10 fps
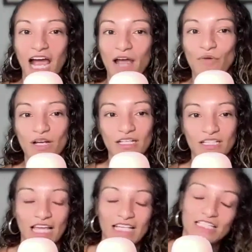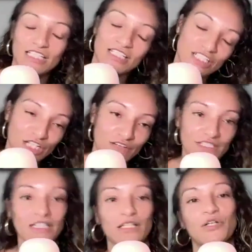I want to like shift
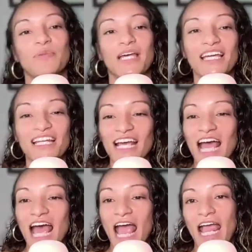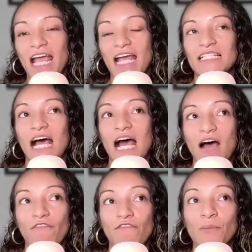a little bit. And
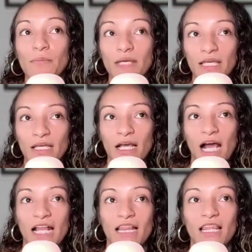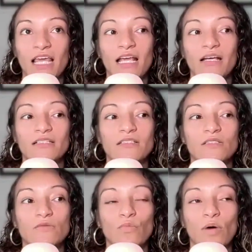for me, I think
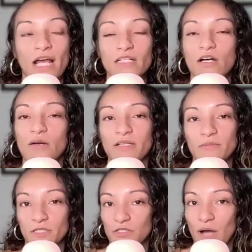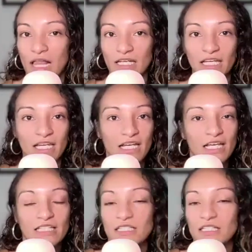when I talk about spirituality,
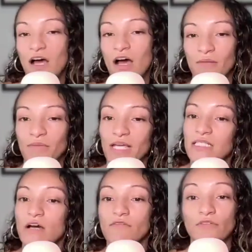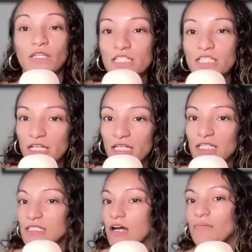it's not based off religion,
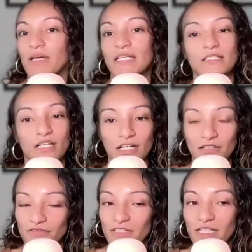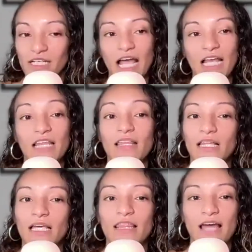it's not based off anything
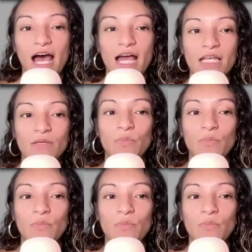like that.